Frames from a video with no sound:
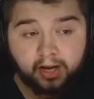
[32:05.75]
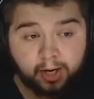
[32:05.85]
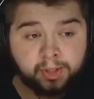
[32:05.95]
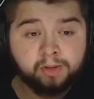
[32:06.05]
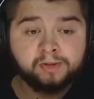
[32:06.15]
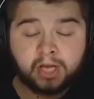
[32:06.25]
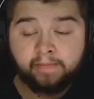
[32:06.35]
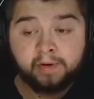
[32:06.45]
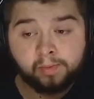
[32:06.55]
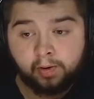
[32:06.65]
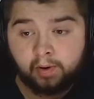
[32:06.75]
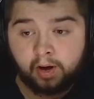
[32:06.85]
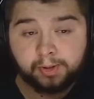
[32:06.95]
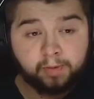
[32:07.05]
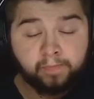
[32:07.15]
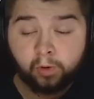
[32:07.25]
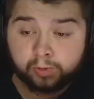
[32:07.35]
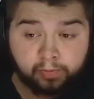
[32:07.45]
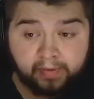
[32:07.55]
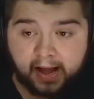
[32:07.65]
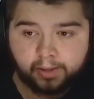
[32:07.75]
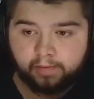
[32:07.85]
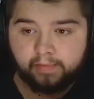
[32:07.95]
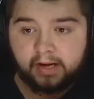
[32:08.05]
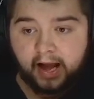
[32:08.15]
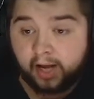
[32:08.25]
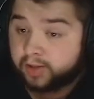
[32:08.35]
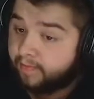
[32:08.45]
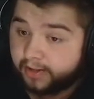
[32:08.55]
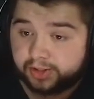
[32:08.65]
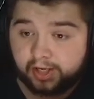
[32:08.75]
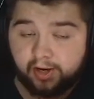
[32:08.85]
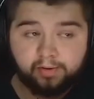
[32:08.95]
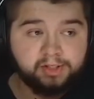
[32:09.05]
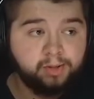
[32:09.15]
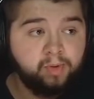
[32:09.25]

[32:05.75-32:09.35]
If this was to happen in real life, the board would back them, as a Man City owner did.